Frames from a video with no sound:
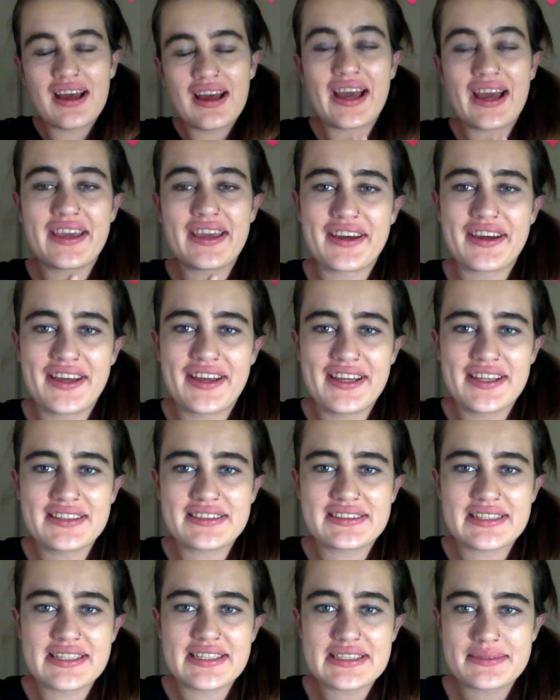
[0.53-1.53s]
Hi
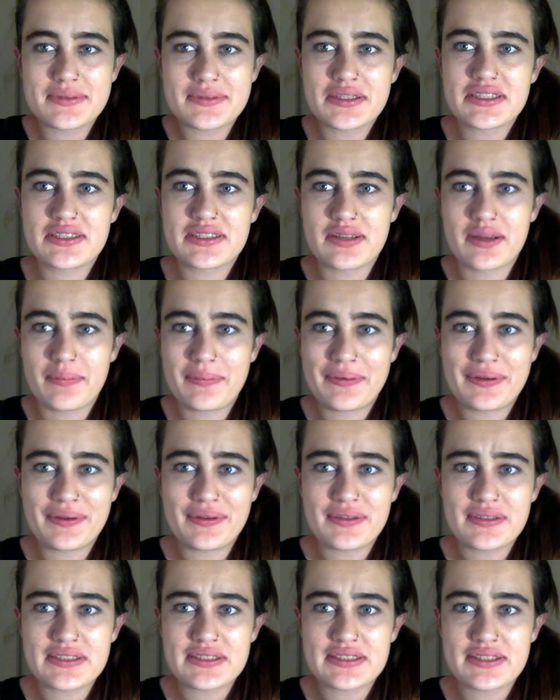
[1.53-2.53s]
guys, it's Mills
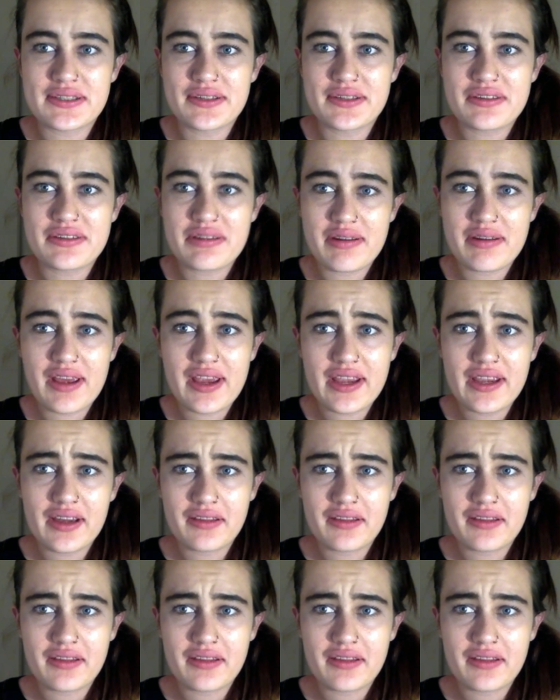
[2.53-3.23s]
W. So today